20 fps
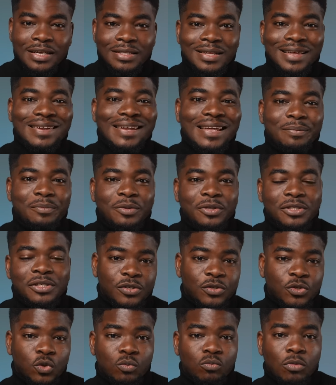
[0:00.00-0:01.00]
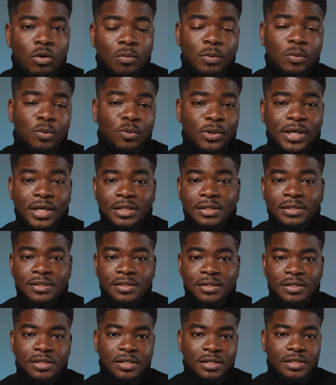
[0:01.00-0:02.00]
that like button so more people get to
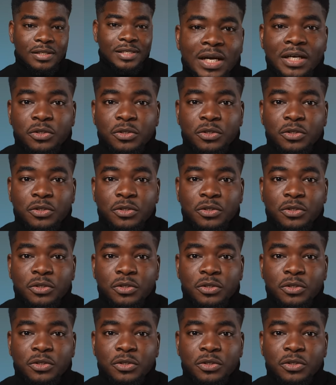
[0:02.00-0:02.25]
see it.